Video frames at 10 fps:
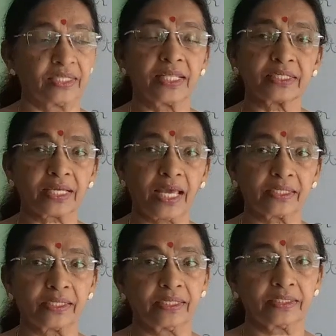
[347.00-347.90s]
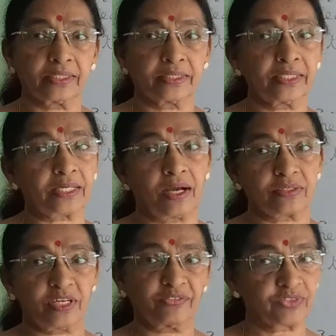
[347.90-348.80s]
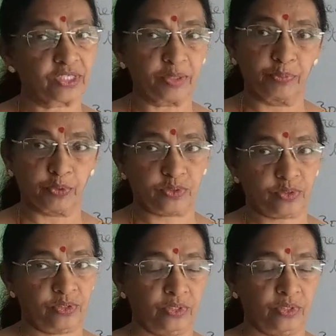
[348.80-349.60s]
then calculated the cost of 3 books.